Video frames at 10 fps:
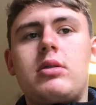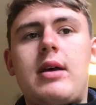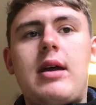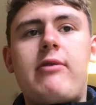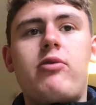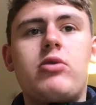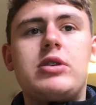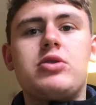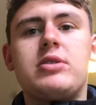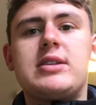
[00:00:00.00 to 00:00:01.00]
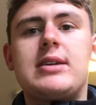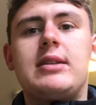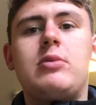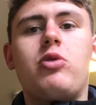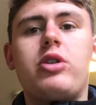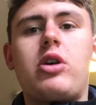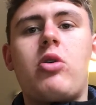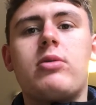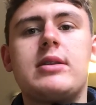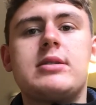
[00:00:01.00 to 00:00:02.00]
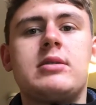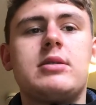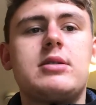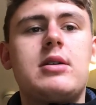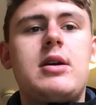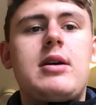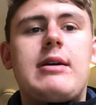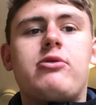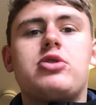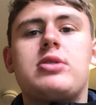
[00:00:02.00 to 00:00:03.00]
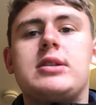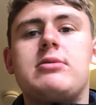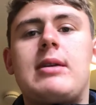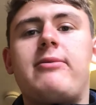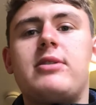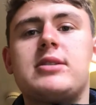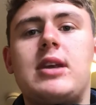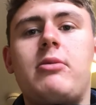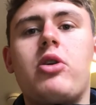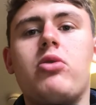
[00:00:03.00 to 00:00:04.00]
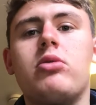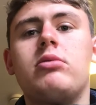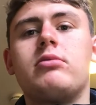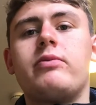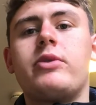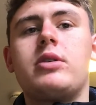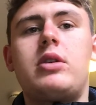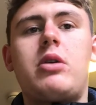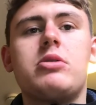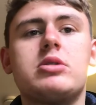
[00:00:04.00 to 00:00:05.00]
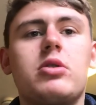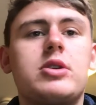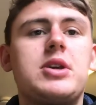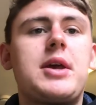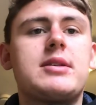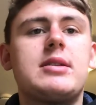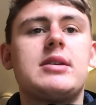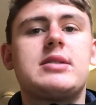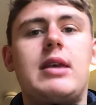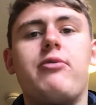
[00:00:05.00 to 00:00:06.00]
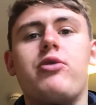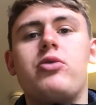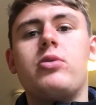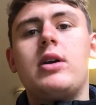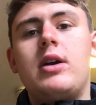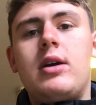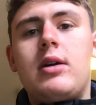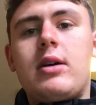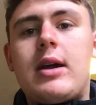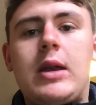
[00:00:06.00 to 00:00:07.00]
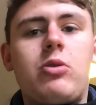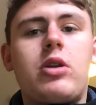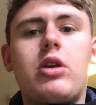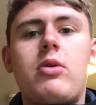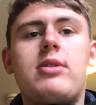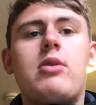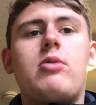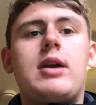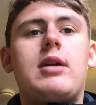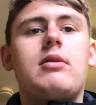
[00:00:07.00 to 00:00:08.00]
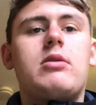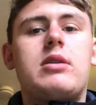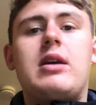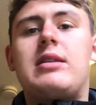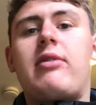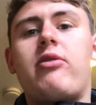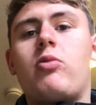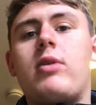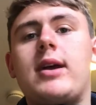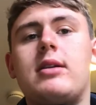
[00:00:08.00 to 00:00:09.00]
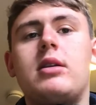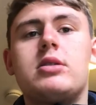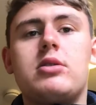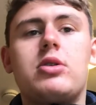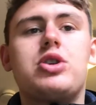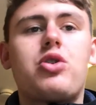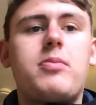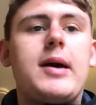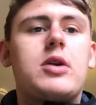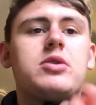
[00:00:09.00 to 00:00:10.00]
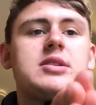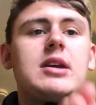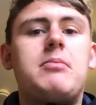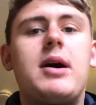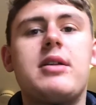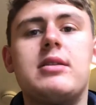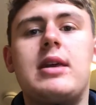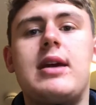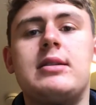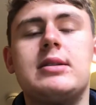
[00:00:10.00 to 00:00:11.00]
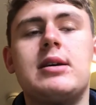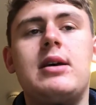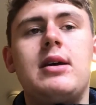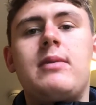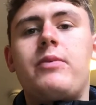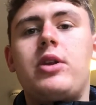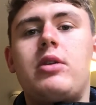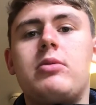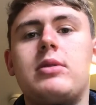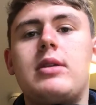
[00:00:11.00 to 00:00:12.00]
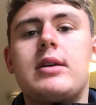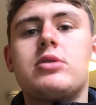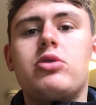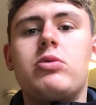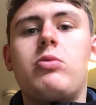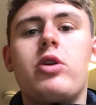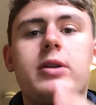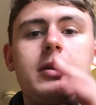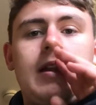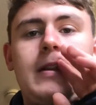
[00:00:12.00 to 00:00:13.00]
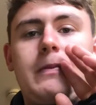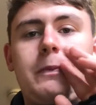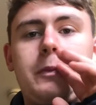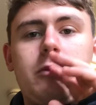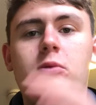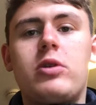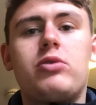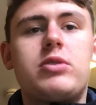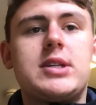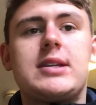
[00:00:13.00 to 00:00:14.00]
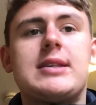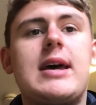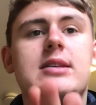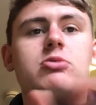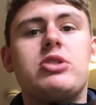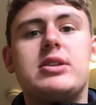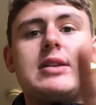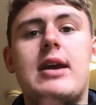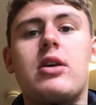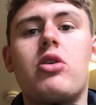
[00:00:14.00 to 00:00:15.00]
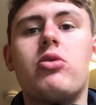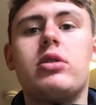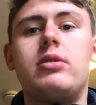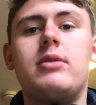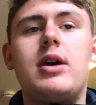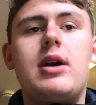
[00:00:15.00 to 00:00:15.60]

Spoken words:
everyone is understanding what the goal is and everyone's trying to aim for the same goal. You know, as long as you get to that same route, anyone can go that way, a different way, as long as you come back on the same path at the end. You know, that's all we want, and we want success, which is the end goal. And